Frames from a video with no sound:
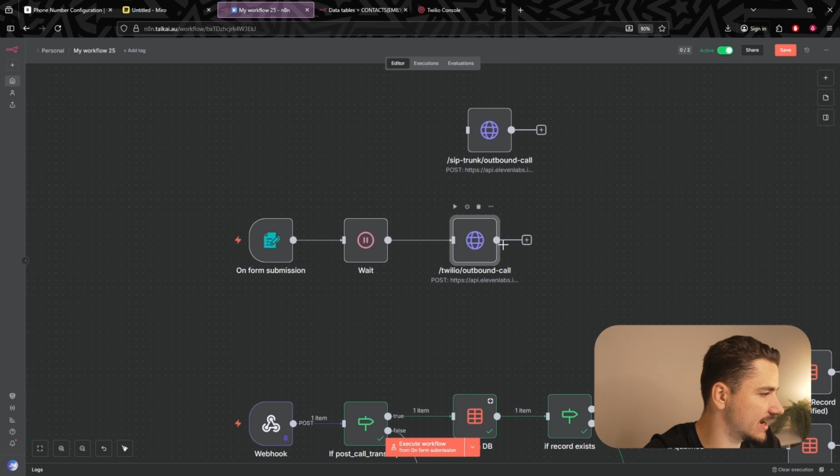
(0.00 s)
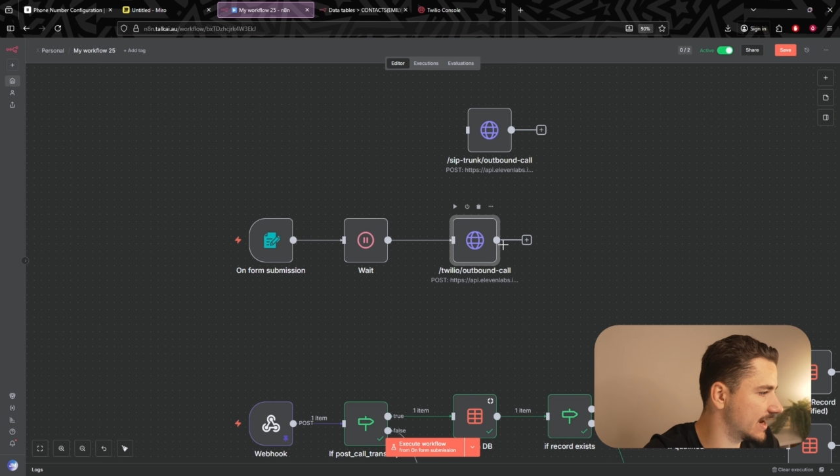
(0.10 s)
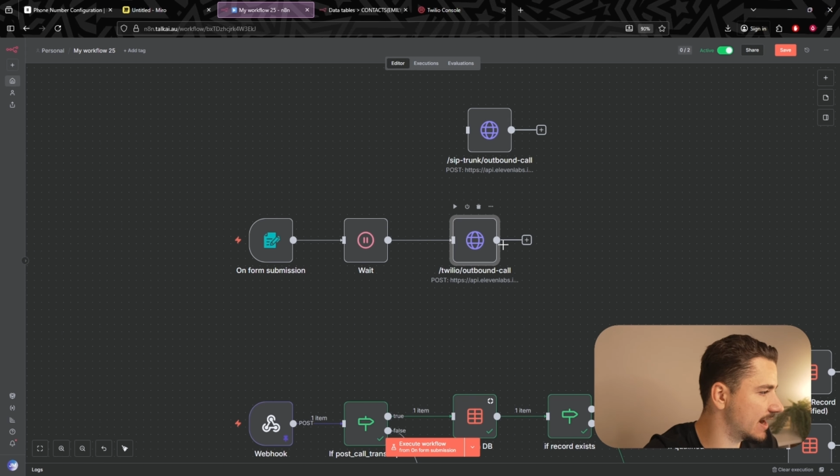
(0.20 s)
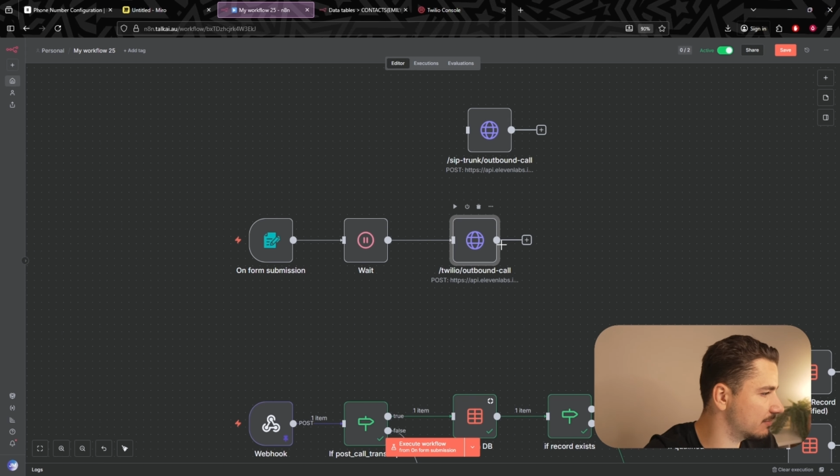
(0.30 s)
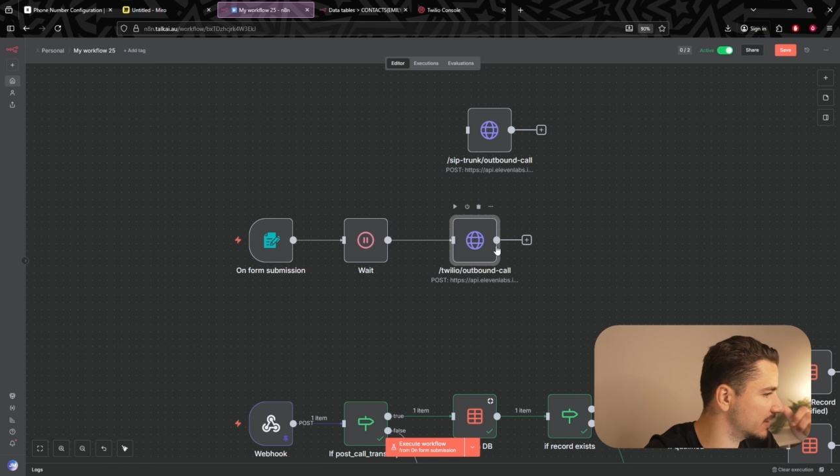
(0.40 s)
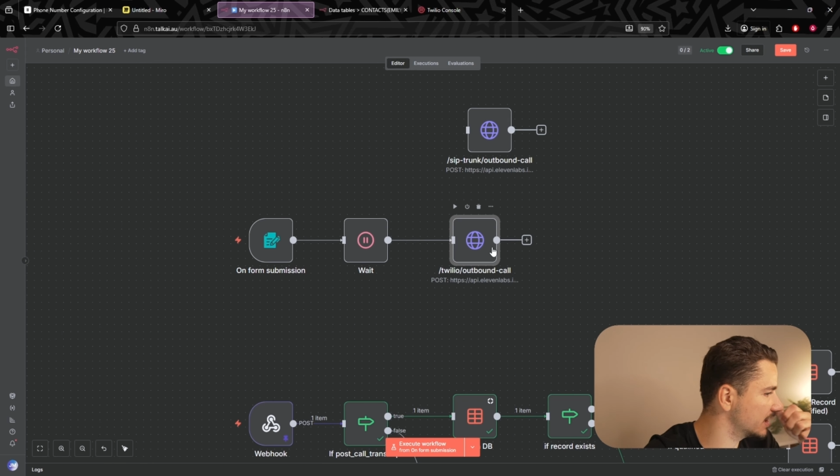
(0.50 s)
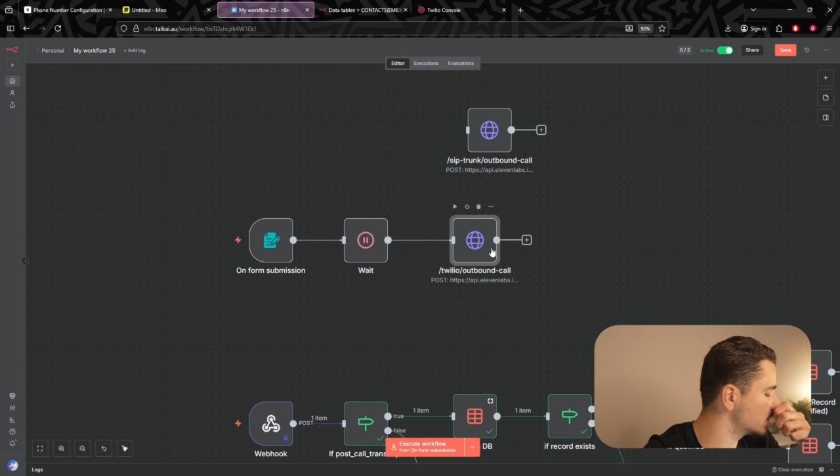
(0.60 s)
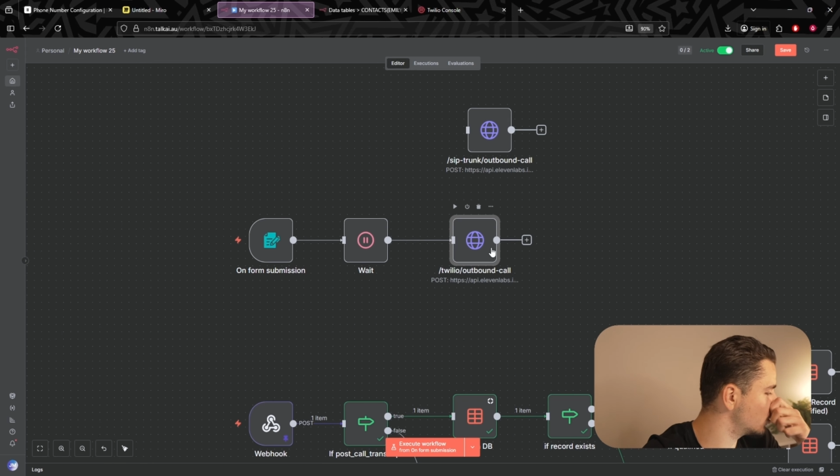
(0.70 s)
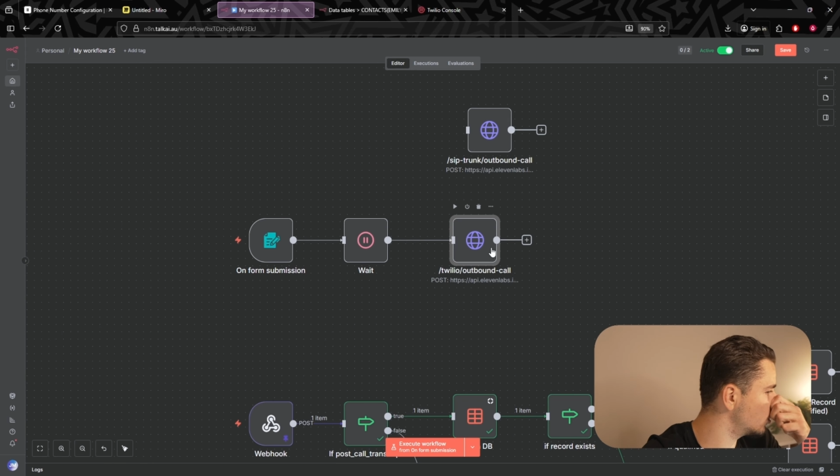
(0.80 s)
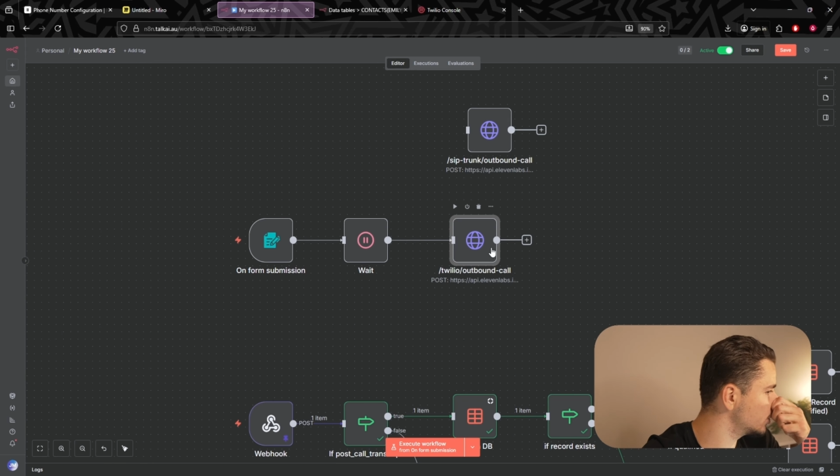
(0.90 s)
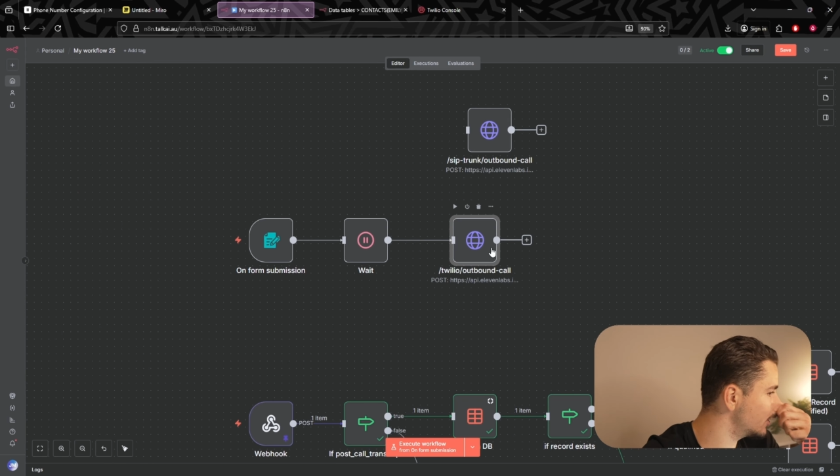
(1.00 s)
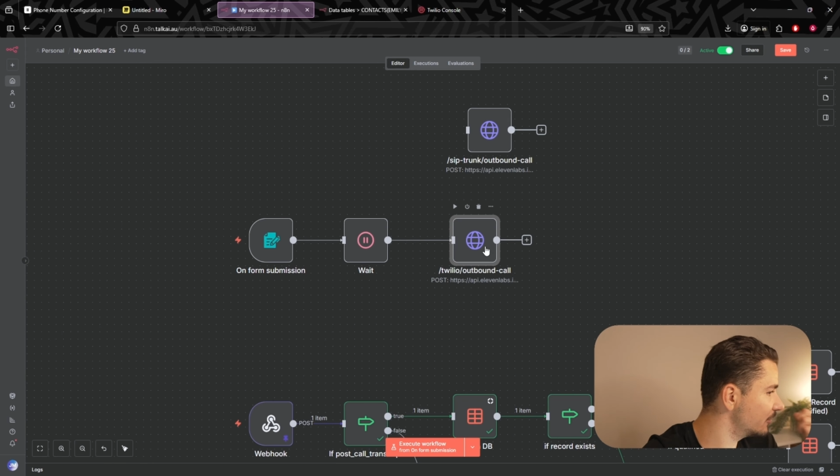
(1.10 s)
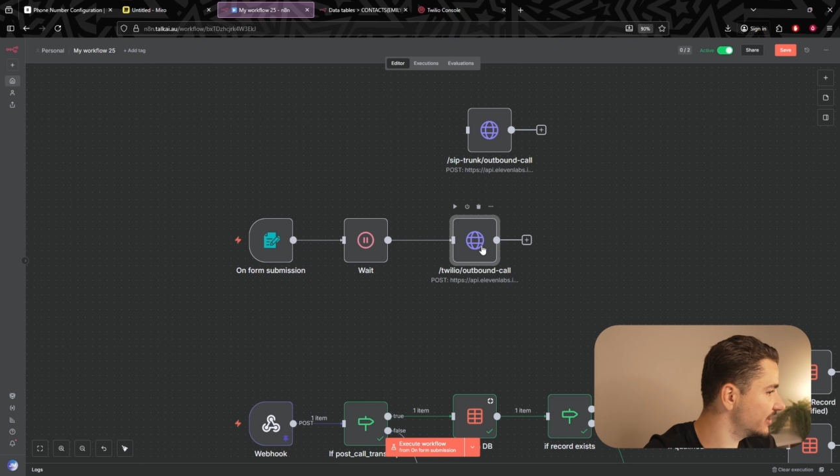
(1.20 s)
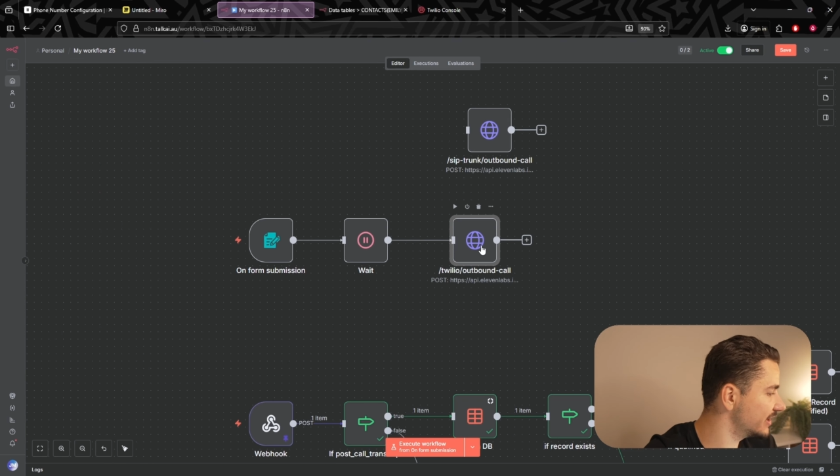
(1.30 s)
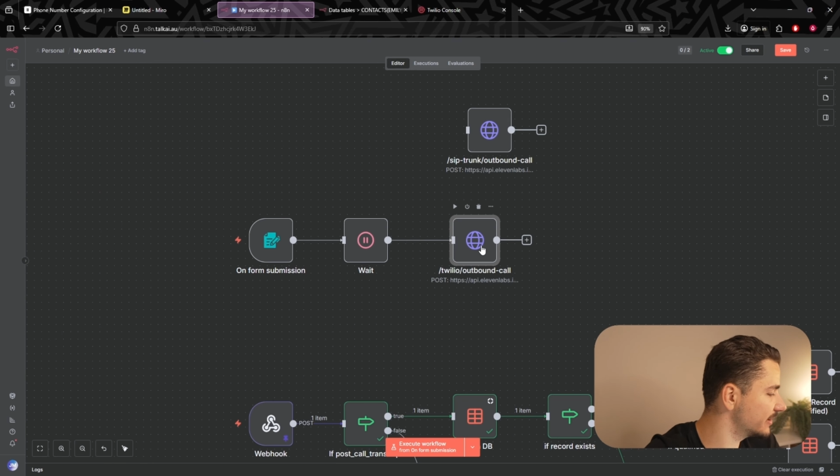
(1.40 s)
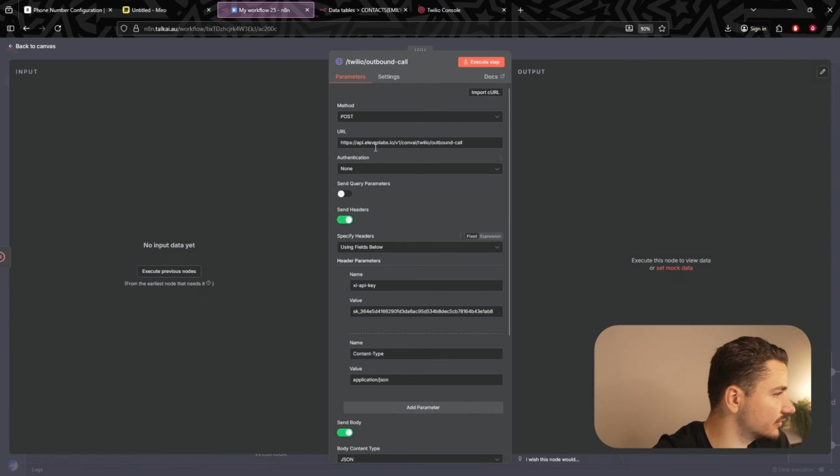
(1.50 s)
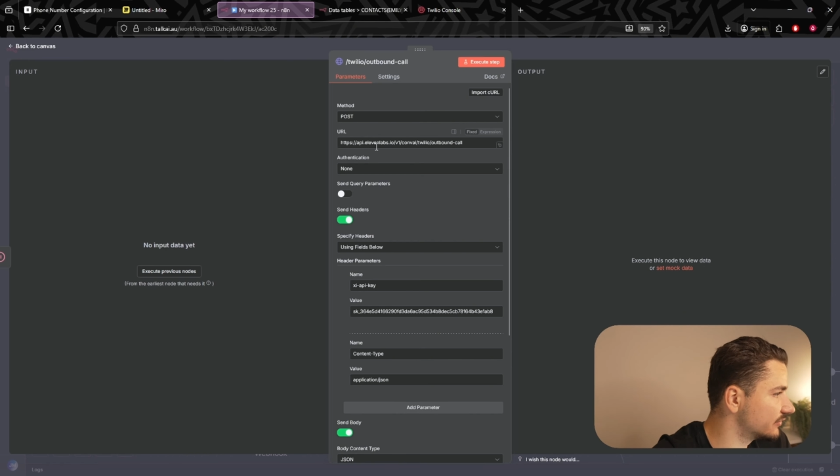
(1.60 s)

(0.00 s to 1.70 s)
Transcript: our outbound call node here.